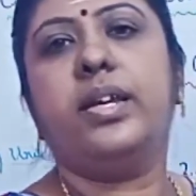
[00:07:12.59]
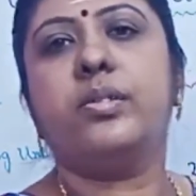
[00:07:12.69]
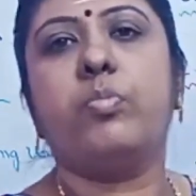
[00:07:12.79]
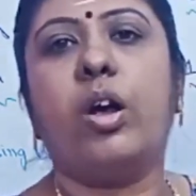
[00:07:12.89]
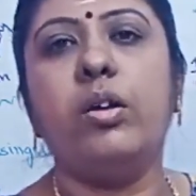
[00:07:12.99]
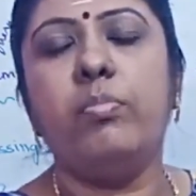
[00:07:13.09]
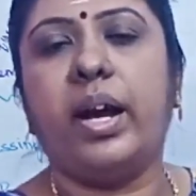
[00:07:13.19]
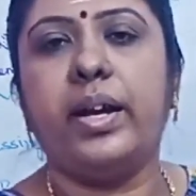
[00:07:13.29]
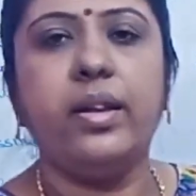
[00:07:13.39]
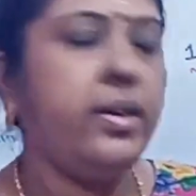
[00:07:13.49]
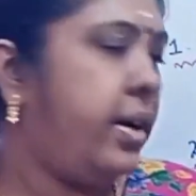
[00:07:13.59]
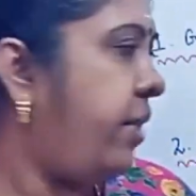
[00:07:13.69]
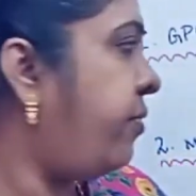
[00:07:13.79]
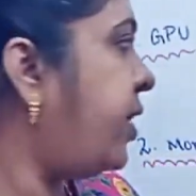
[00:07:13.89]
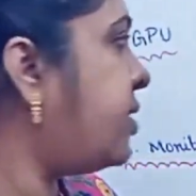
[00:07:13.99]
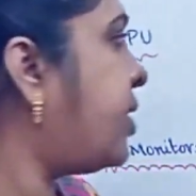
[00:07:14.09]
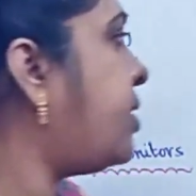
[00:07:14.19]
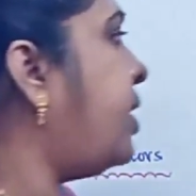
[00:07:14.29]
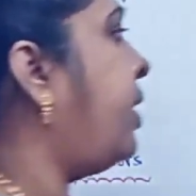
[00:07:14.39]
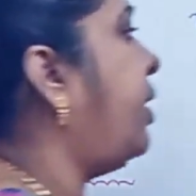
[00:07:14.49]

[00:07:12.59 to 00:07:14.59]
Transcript: a small minor differences